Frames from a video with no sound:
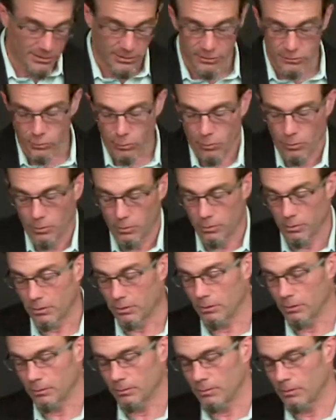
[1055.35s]
so
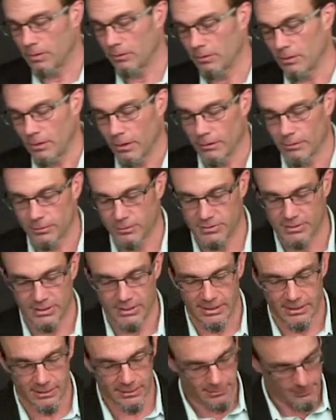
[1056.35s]
the, the, other
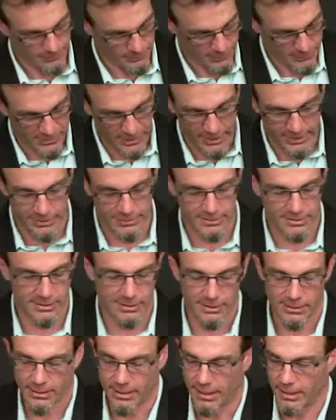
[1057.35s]
C, second
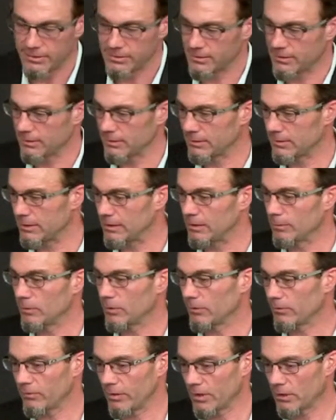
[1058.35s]
C, constant team
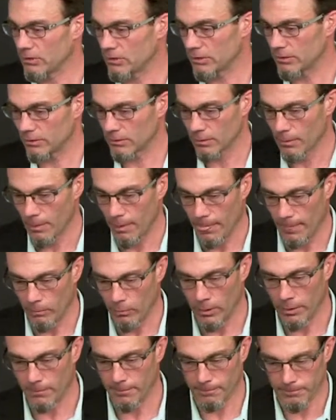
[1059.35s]
innovation.
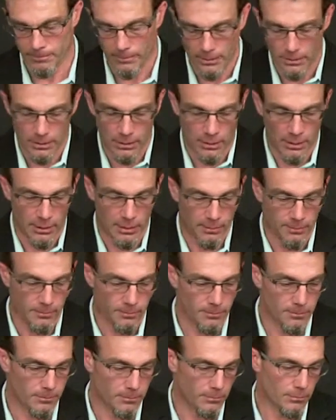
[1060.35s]
Well,
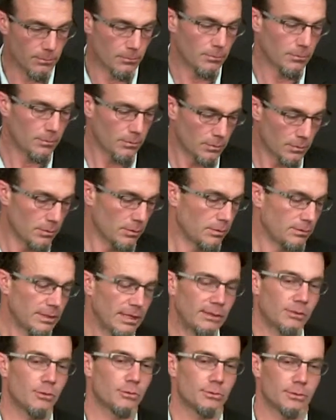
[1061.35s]
um,
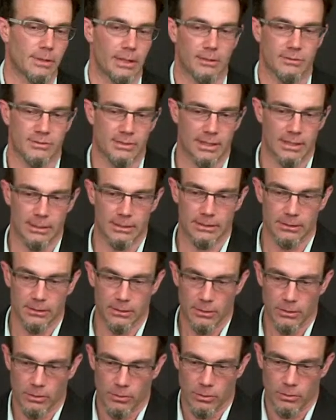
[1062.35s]
that goes without saying.
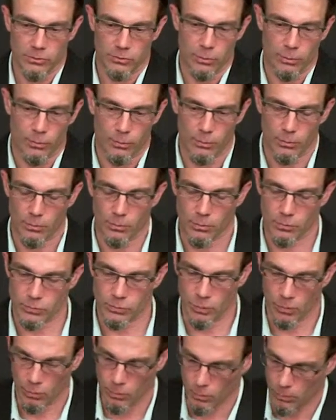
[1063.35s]
Right? So,
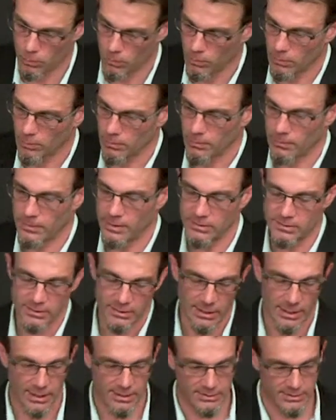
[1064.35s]
so this
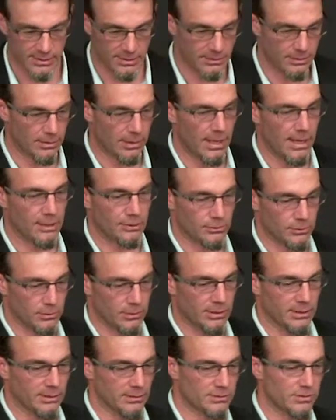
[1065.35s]
ties in
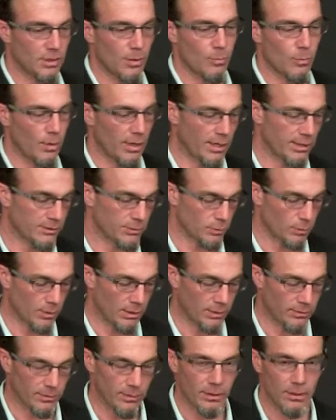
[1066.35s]
actually in some ways
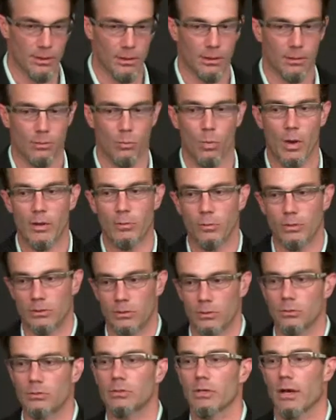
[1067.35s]
with when we
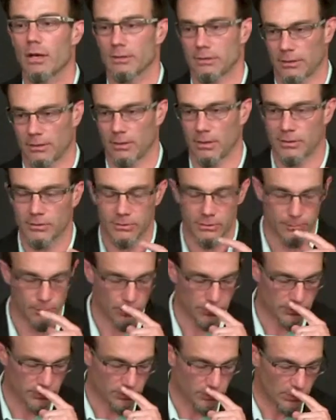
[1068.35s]
do talk to
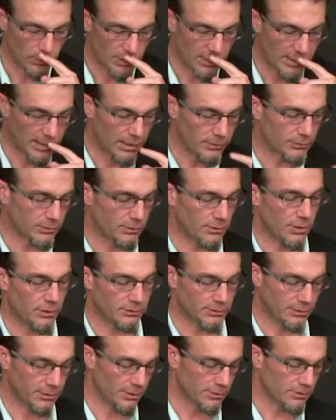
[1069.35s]
customers, we'd get out to
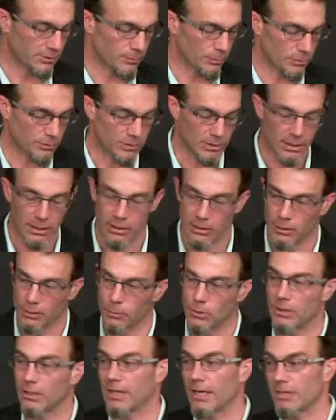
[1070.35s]
talk to customers.
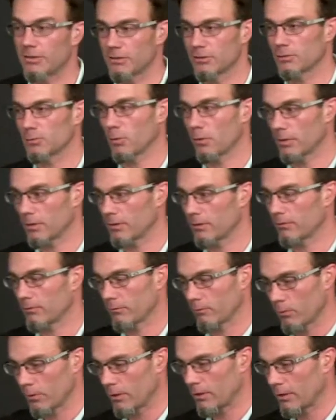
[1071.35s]
Communication is one of the,
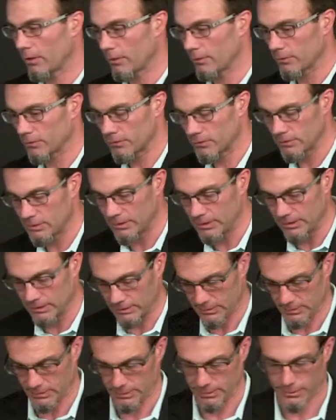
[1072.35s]
one of the other
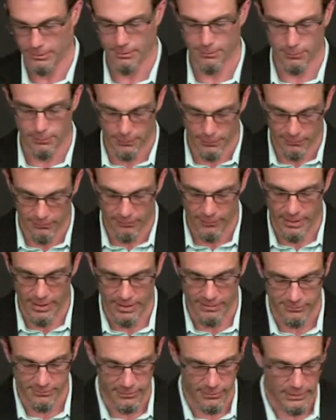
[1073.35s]
C's, one of the
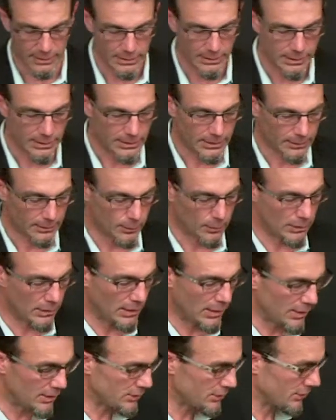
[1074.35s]
five.
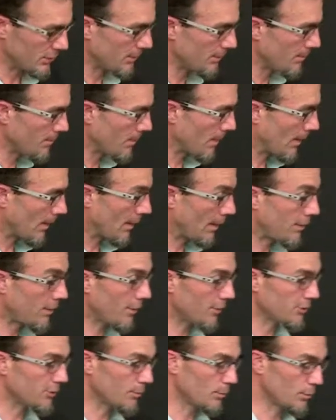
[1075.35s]
Communication, and
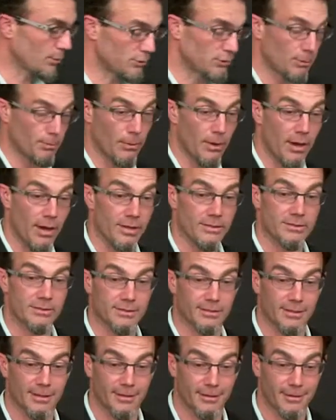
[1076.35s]
customer is the boss.